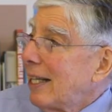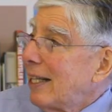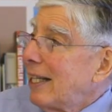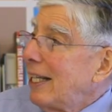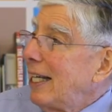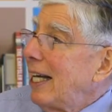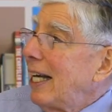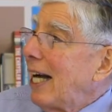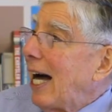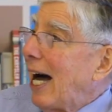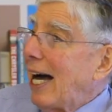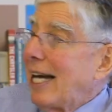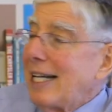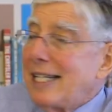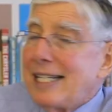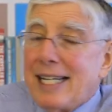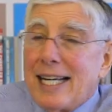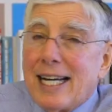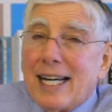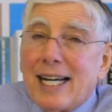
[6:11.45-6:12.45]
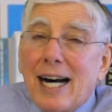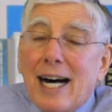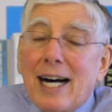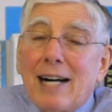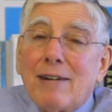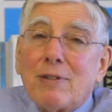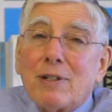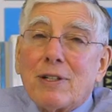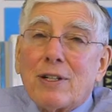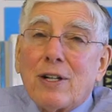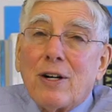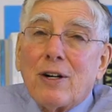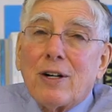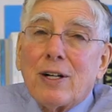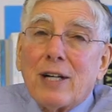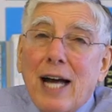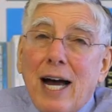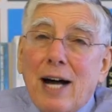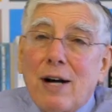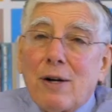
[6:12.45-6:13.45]
the idea of a
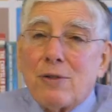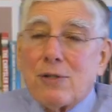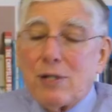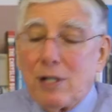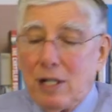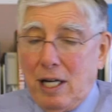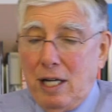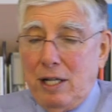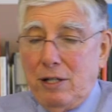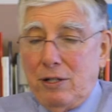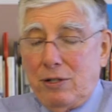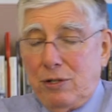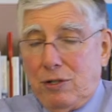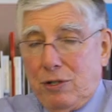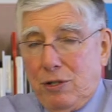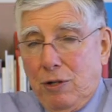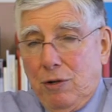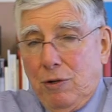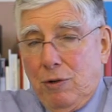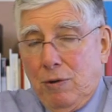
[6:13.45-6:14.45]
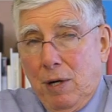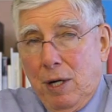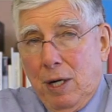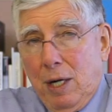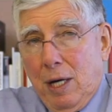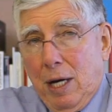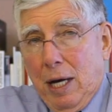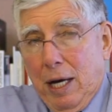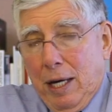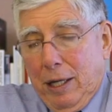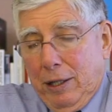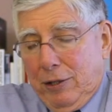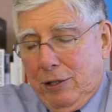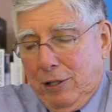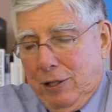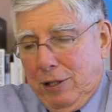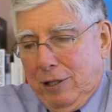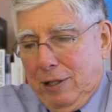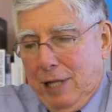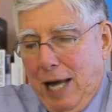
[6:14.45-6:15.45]
courthouse is to
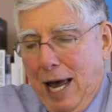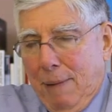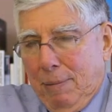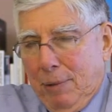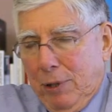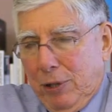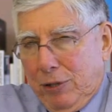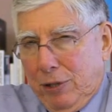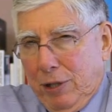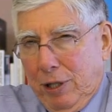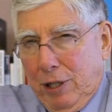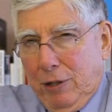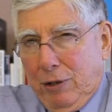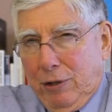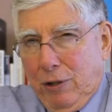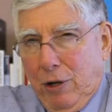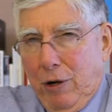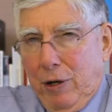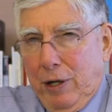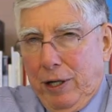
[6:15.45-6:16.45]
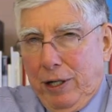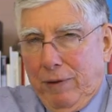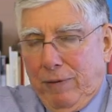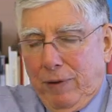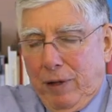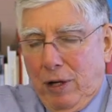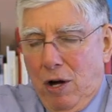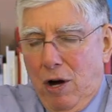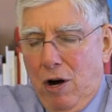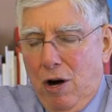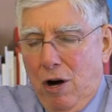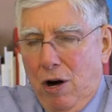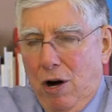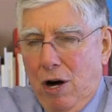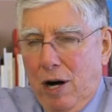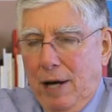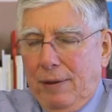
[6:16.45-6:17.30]
establish the authority of the law,